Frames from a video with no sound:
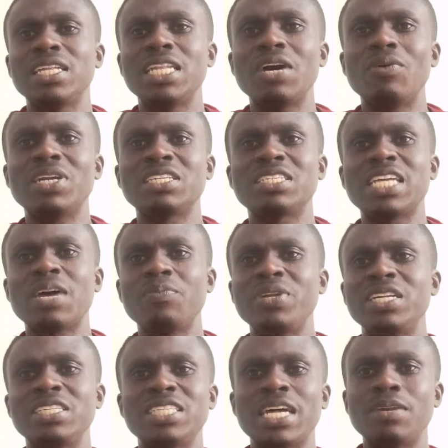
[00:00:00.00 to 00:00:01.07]
then what is
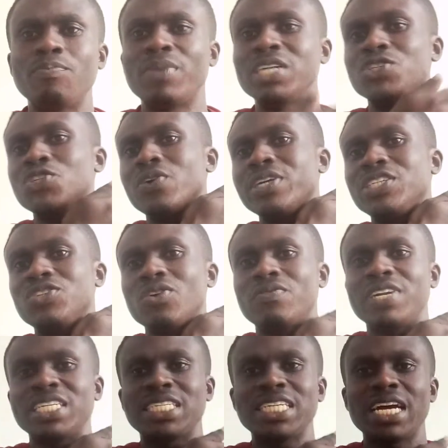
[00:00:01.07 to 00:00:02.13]
happening is that majority of
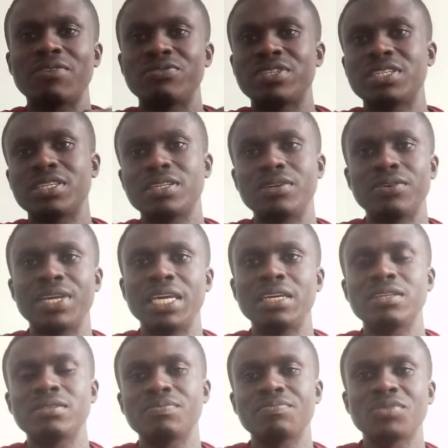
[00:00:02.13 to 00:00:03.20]
the shaft
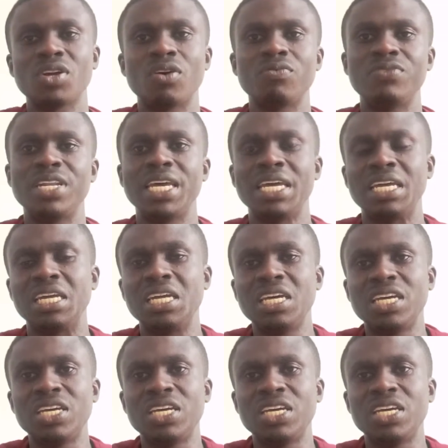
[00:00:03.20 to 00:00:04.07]
okay of the